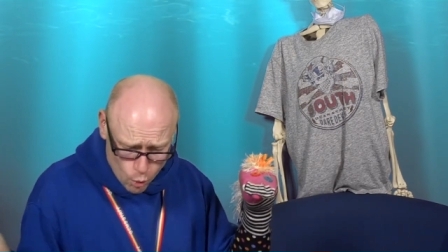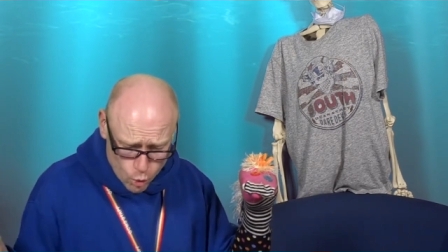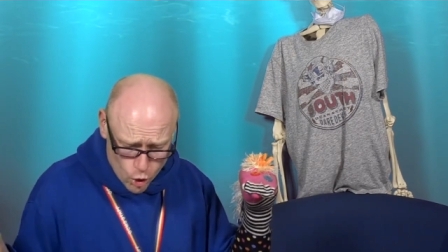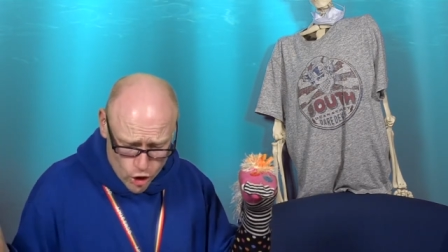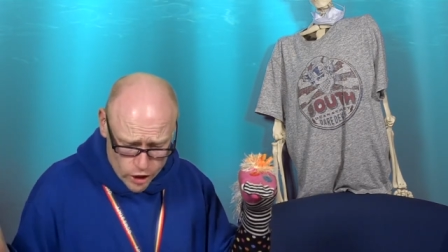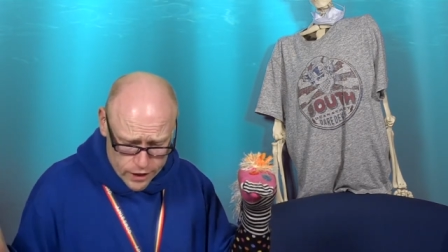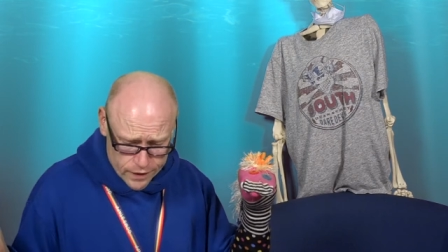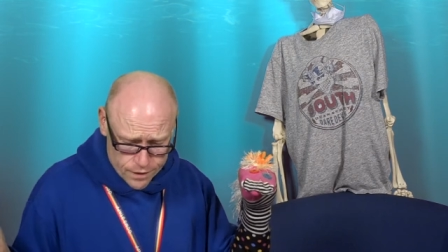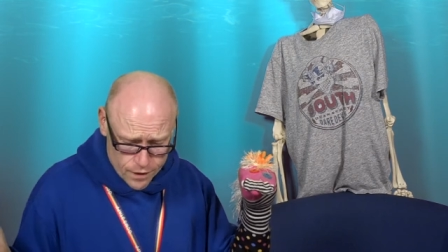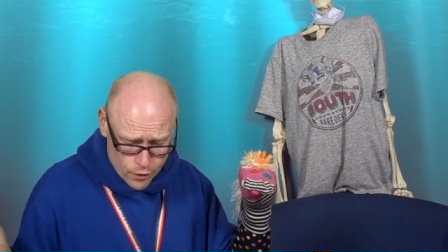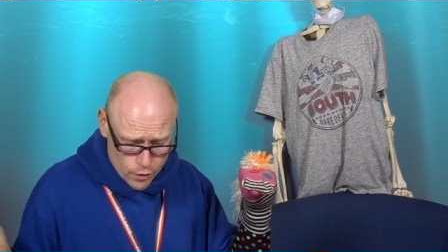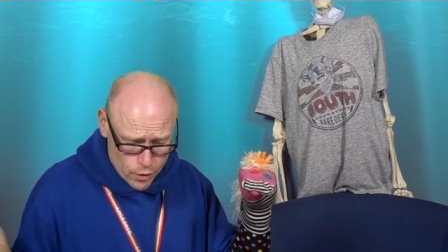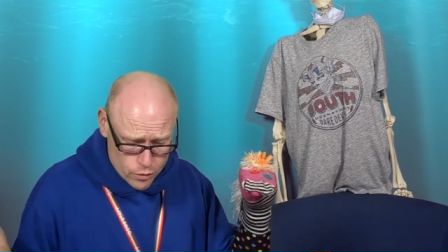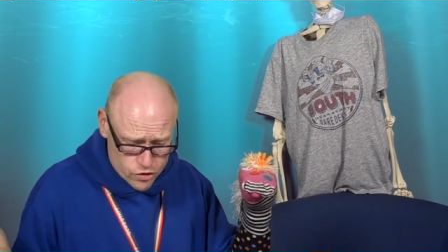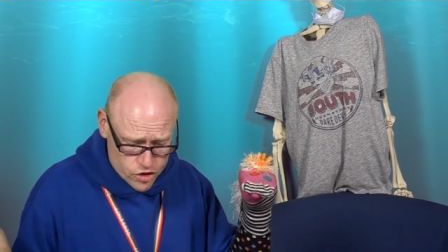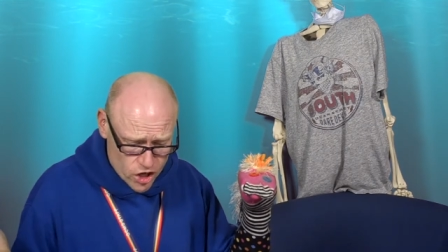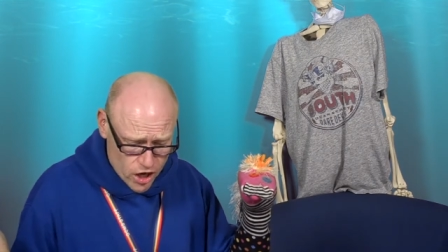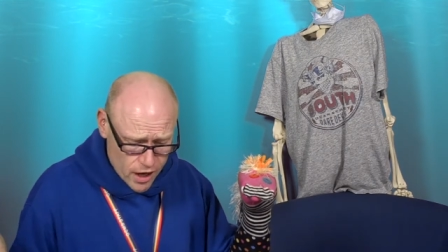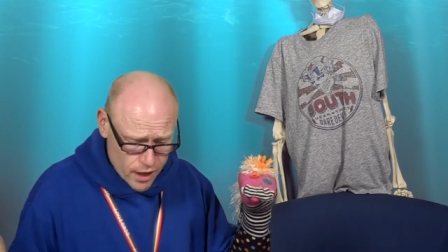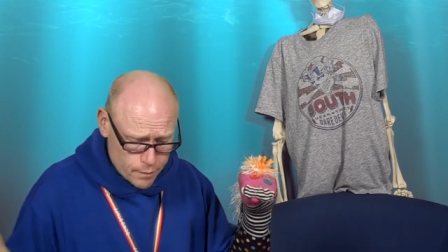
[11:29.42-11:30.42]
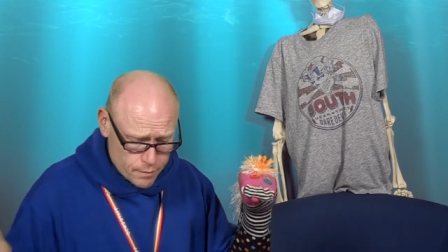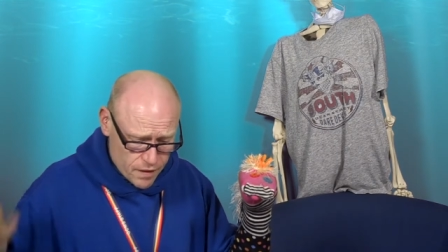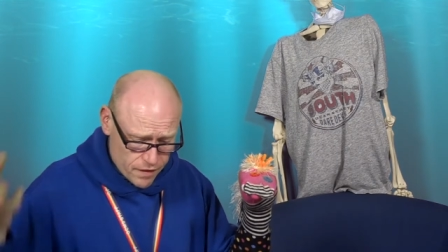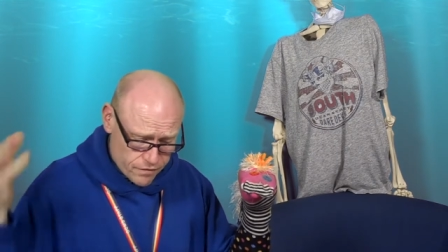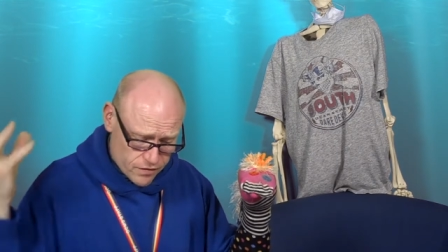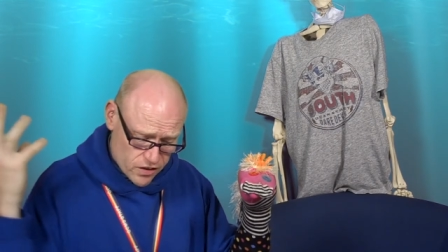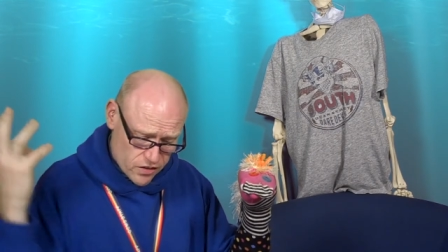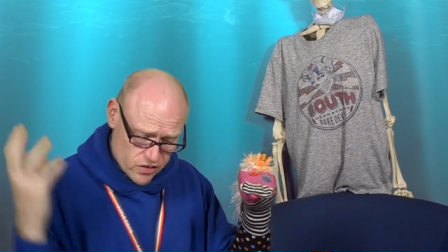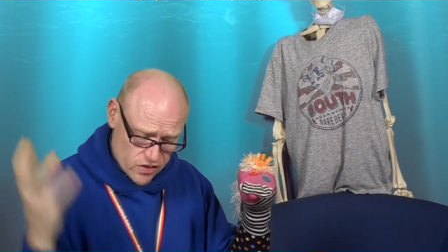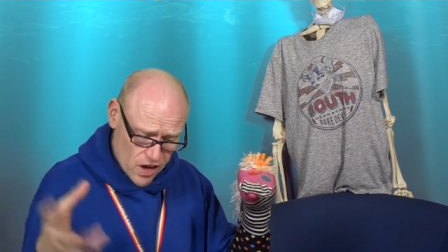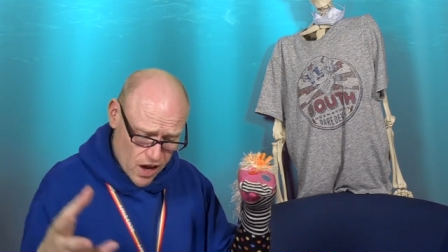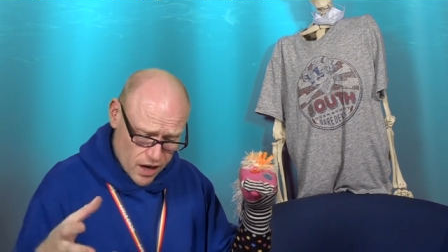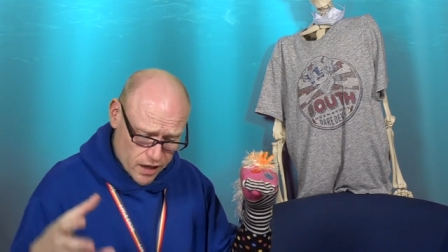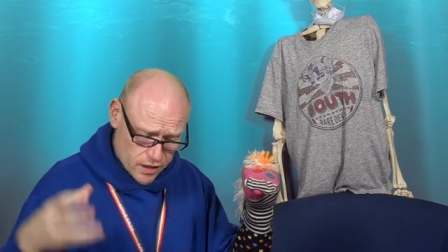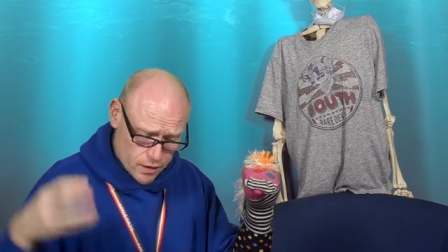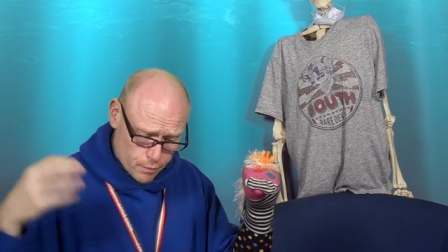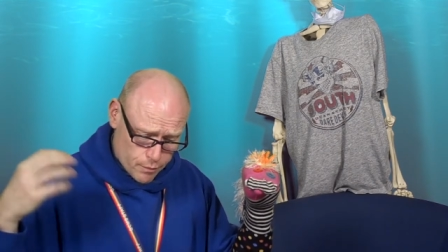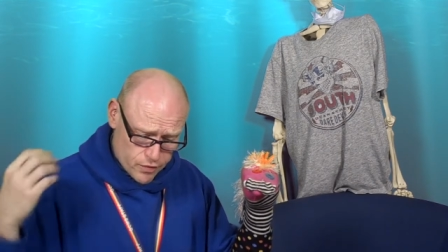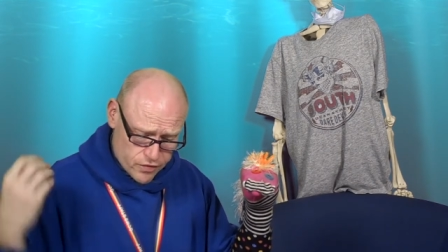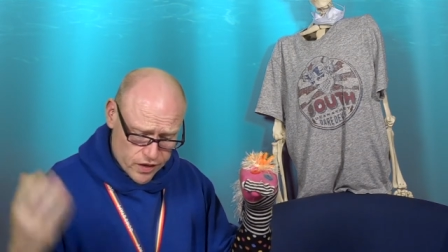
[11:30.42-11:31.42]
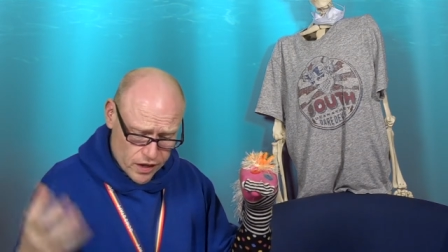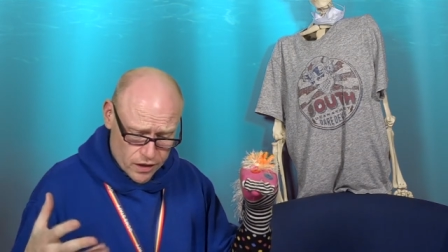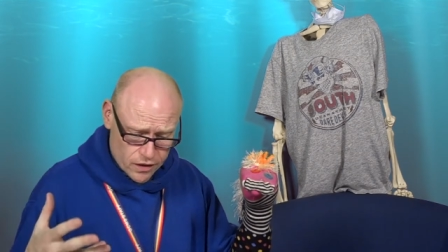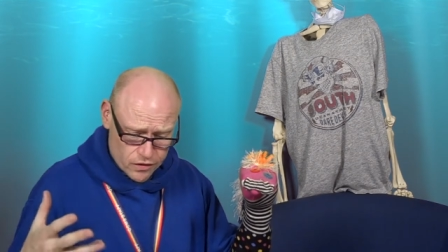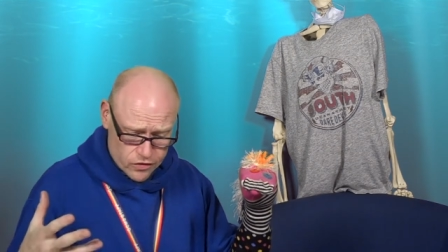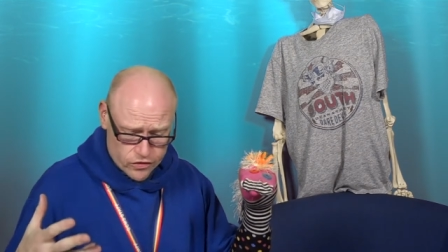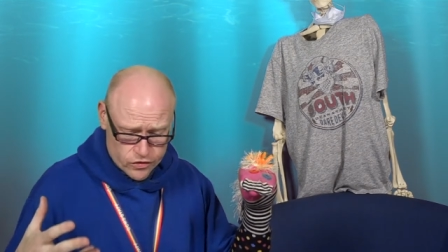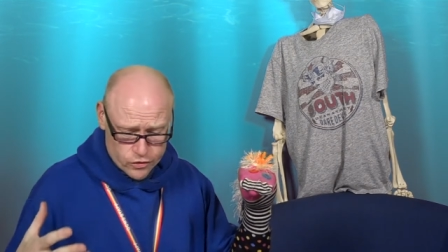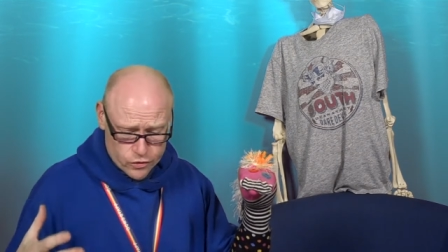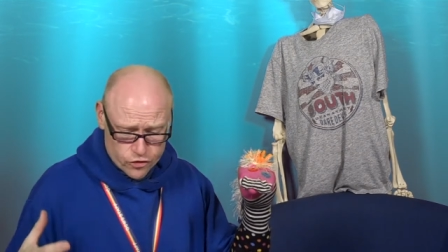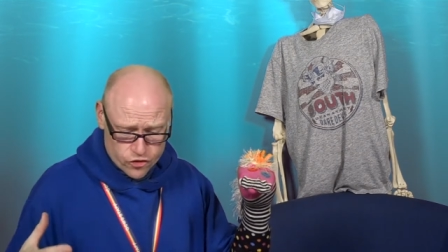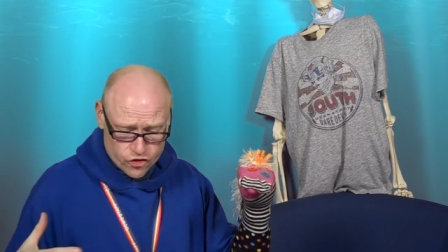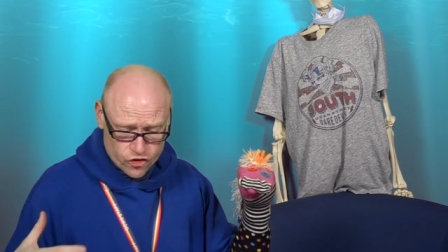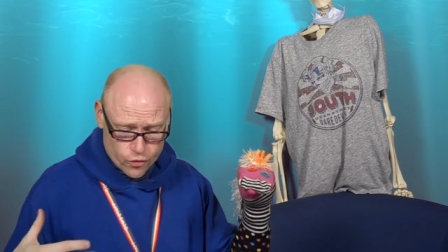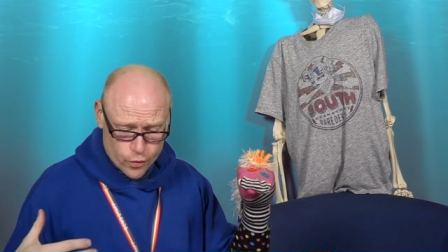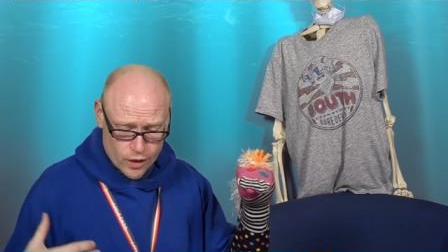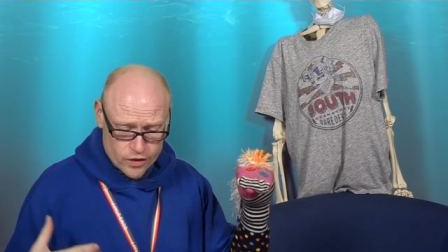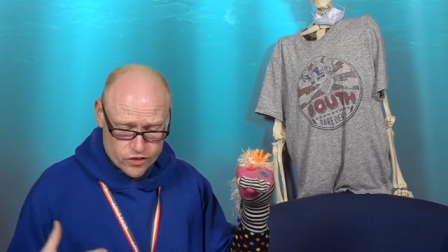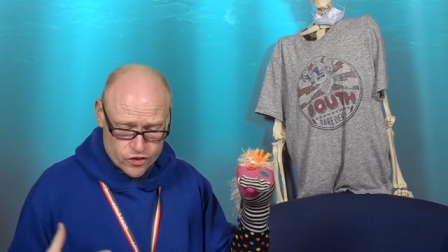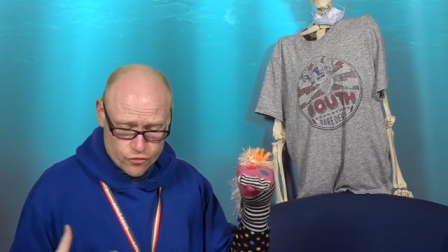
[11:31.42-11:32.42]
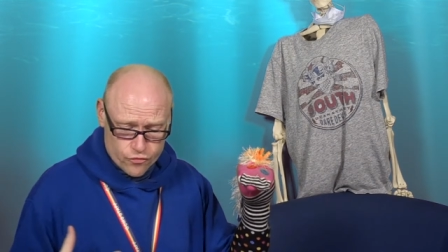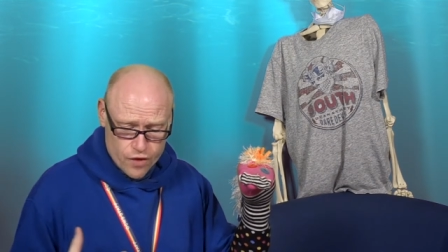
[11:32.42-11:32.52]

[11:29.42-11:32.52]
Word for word: of work in their own time. They've designed and presented a solution to acid